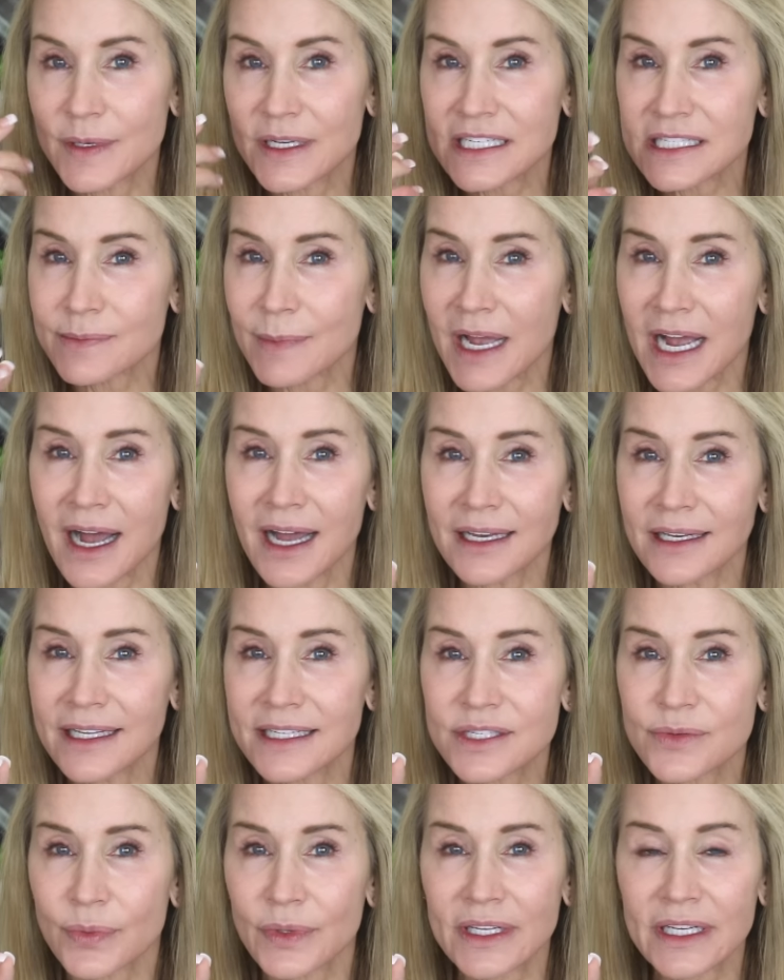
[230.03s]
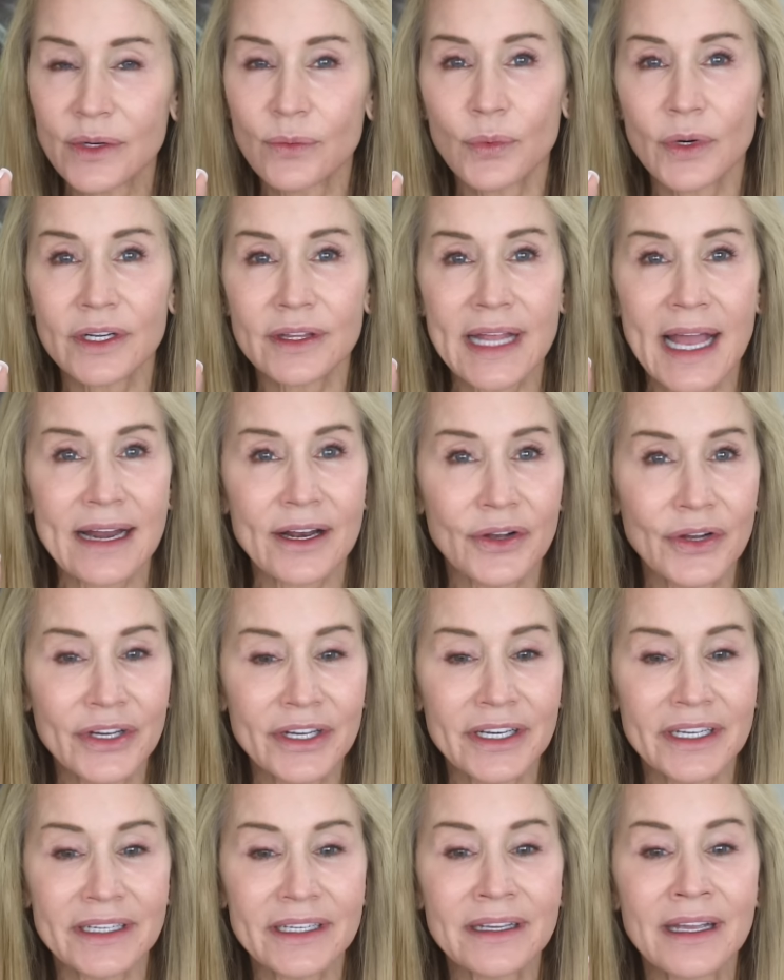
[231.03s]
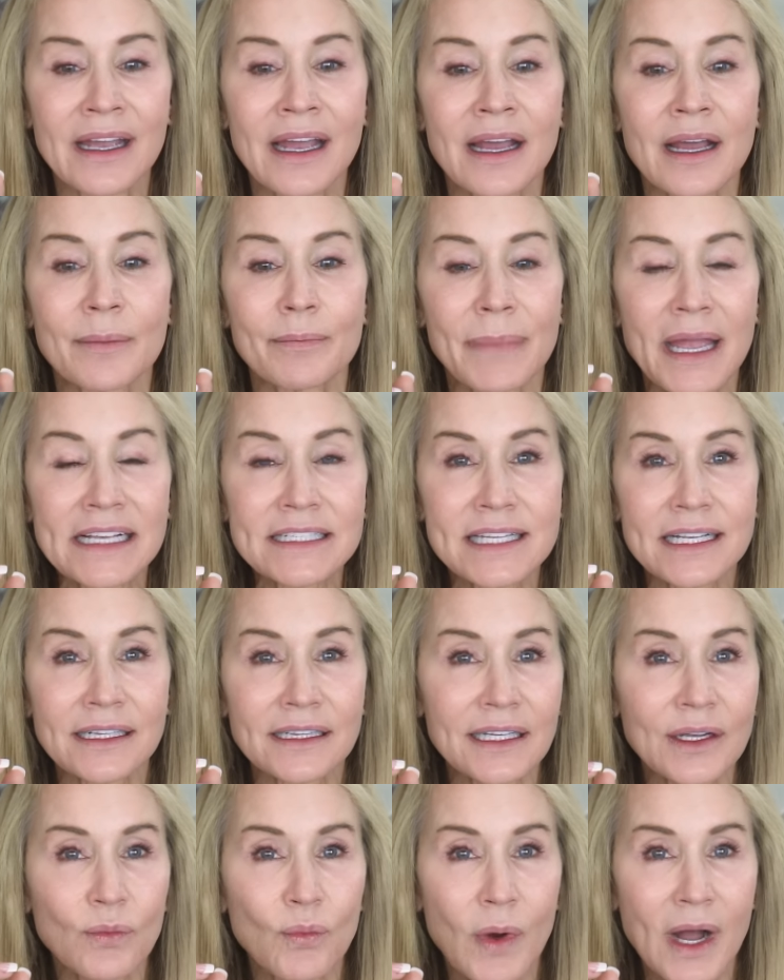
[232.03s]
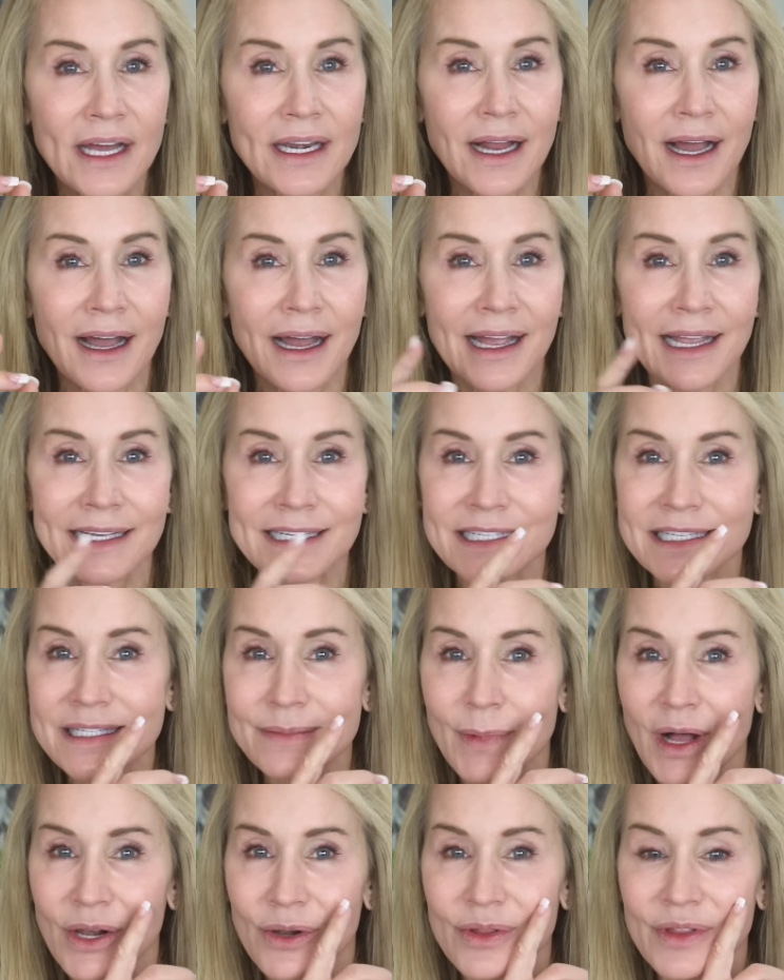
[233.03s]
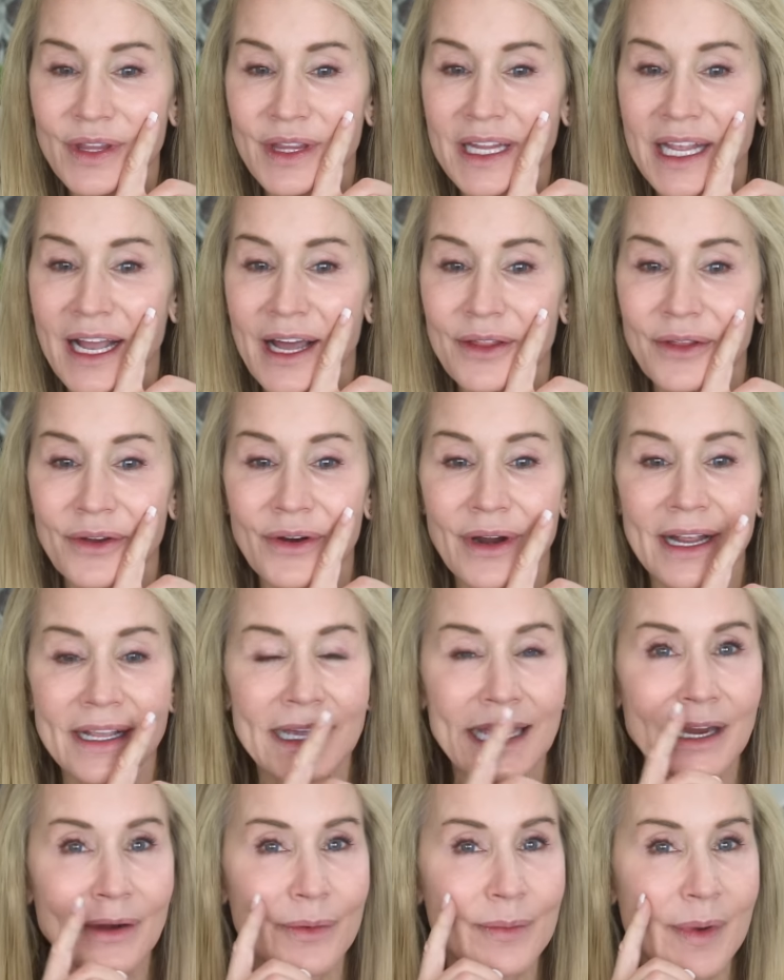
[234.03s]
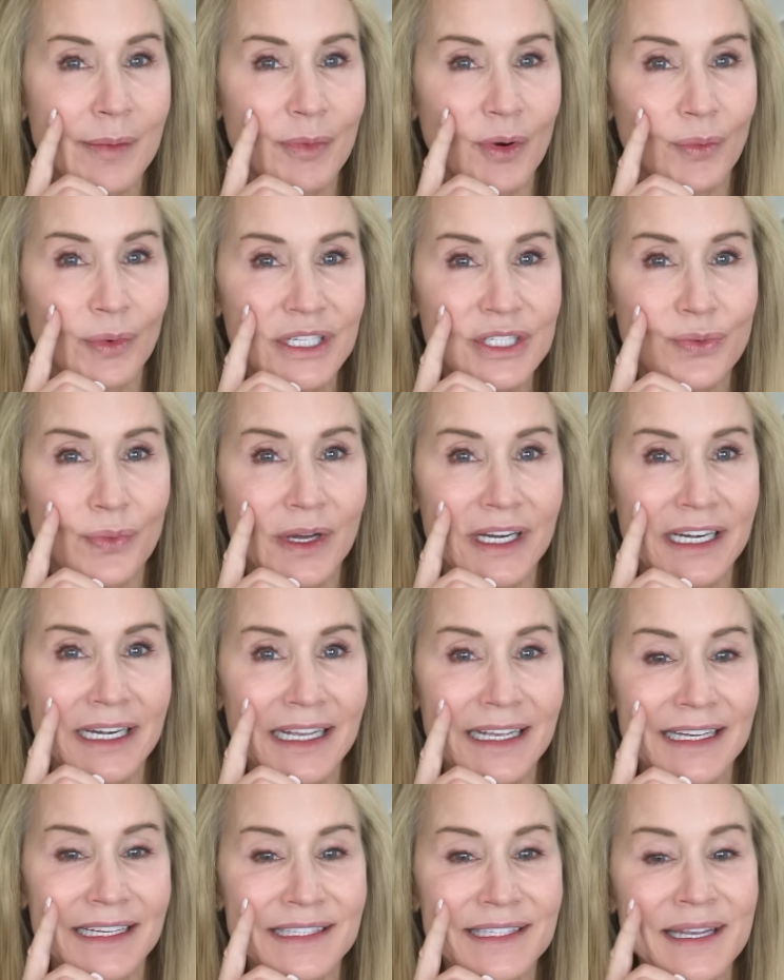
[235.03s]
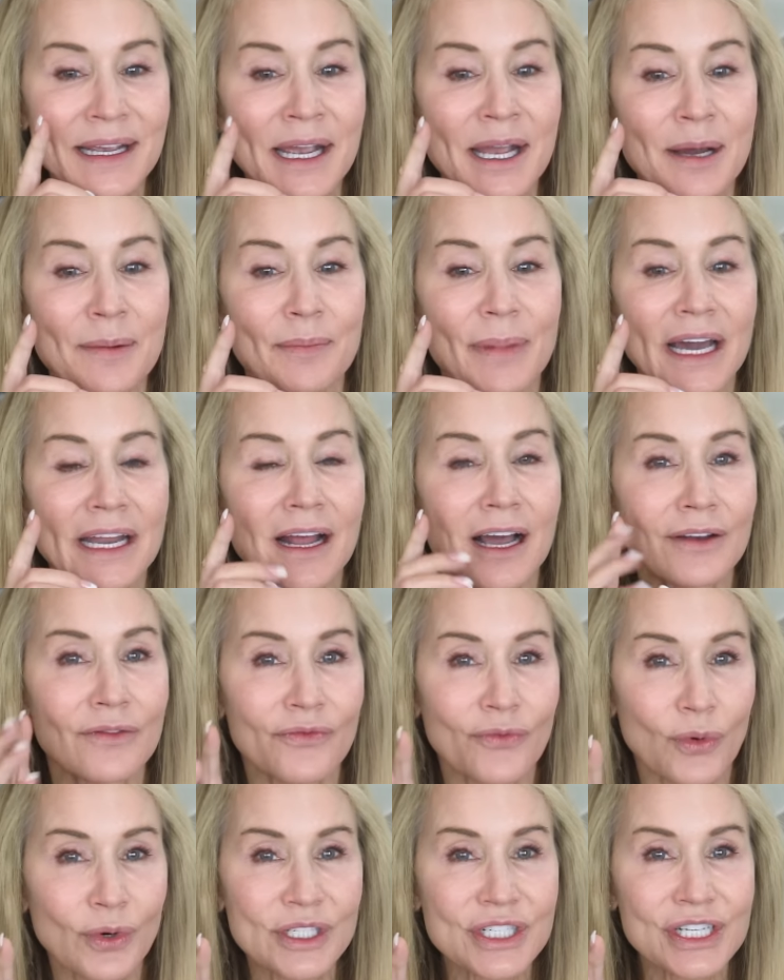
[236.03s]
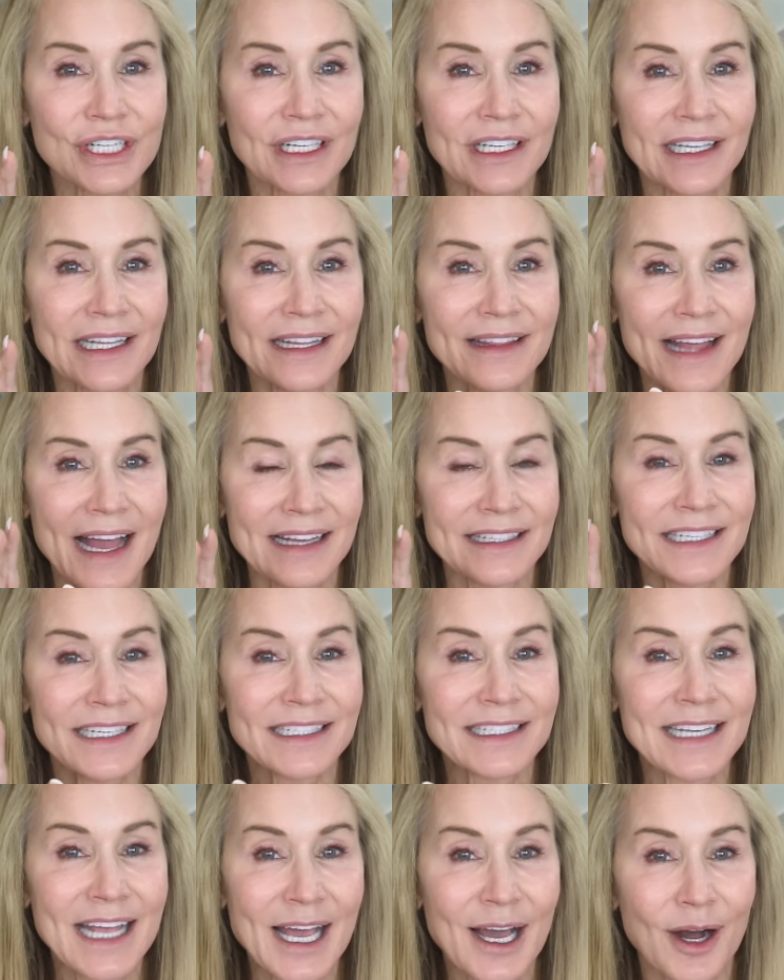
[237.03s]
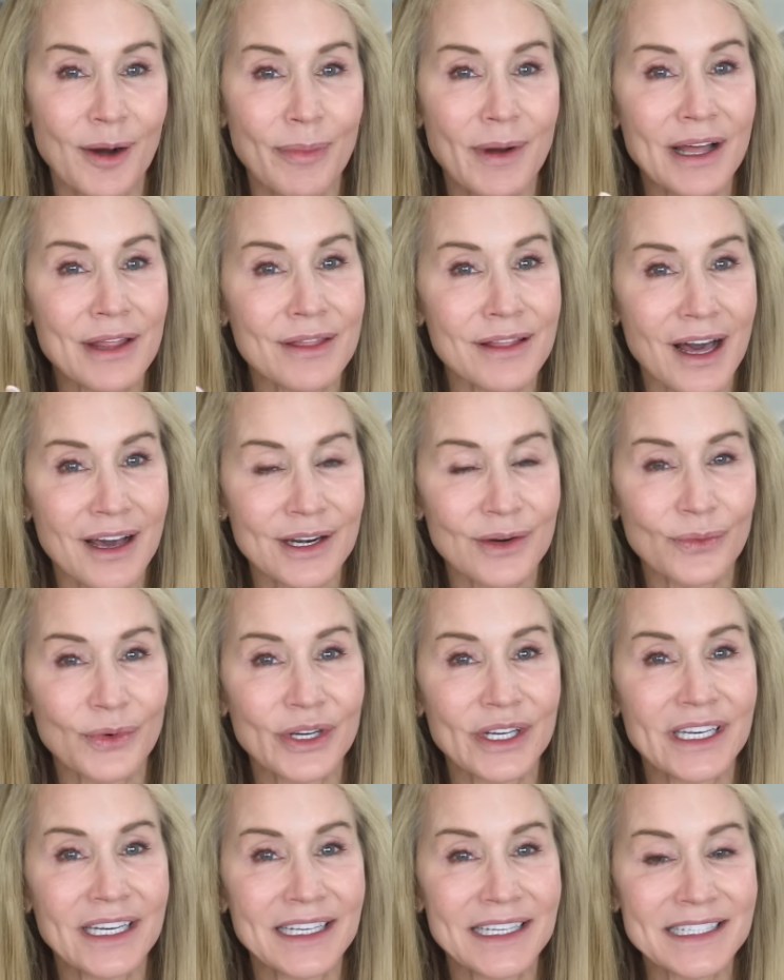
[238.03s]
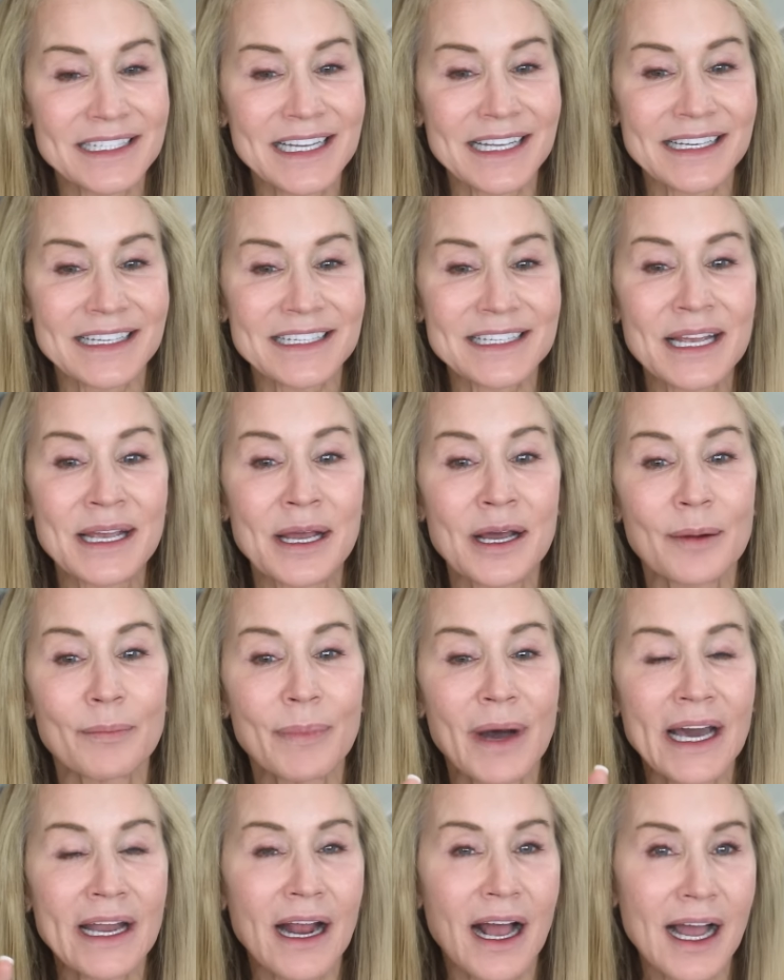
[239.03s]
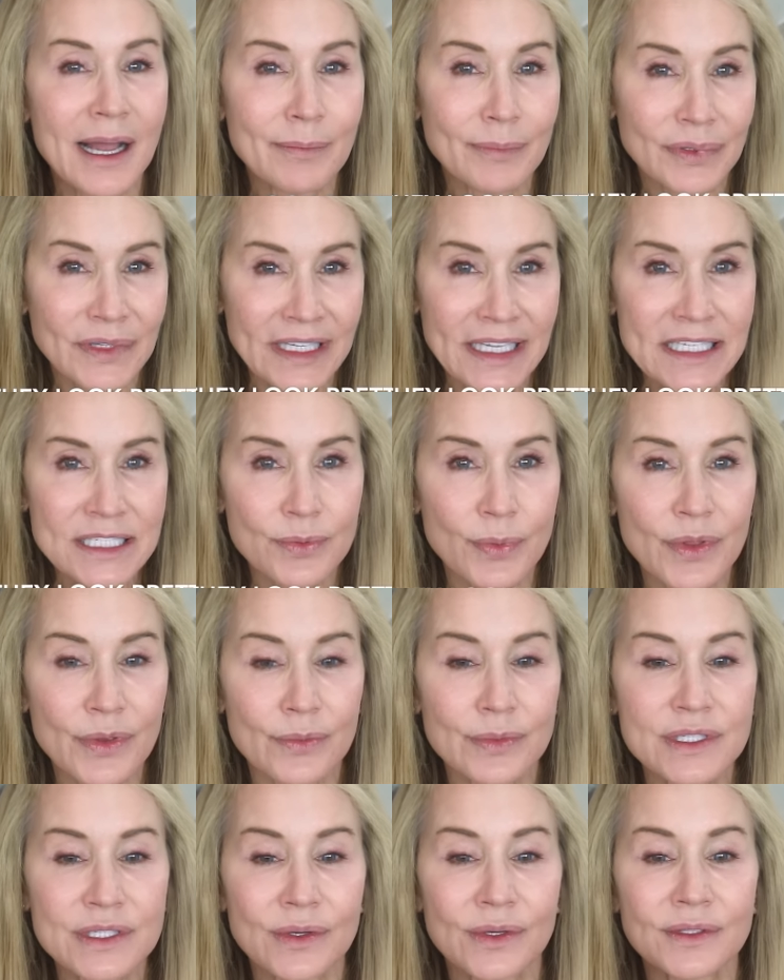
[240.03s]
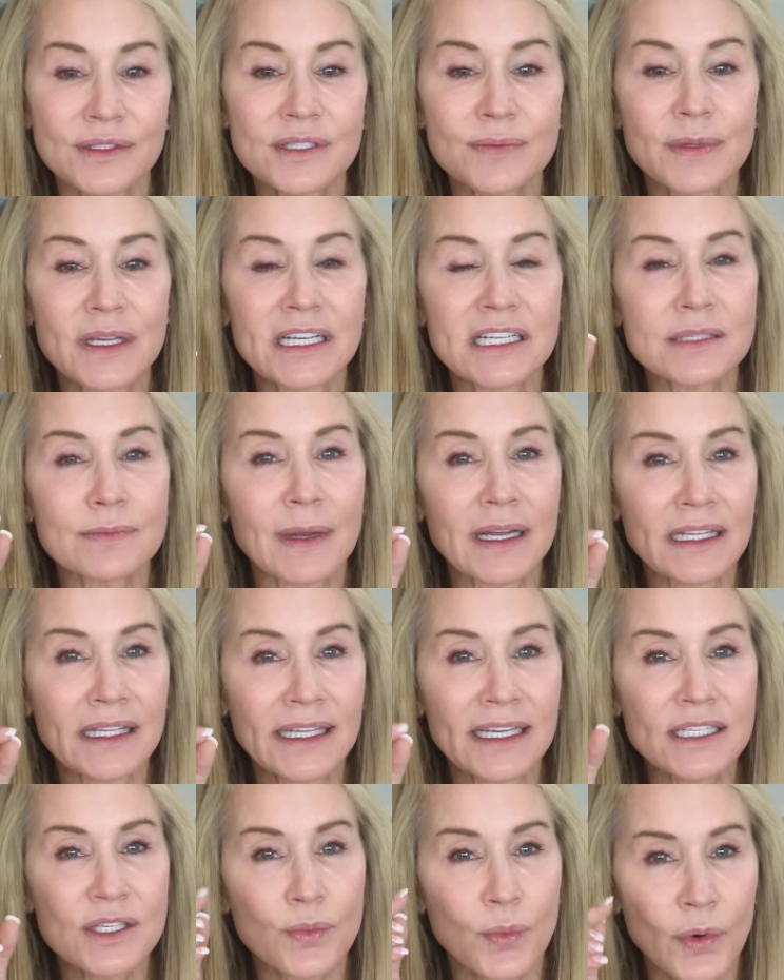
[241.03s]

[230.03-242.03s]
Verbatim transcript: because my eyelids really weren't that hooded. Basically, one eye is smaller than the other. I can't remember which one it is, but unfortunately, that didn't help. I thought it would, it didn't. But I'm pleased with the results because my lids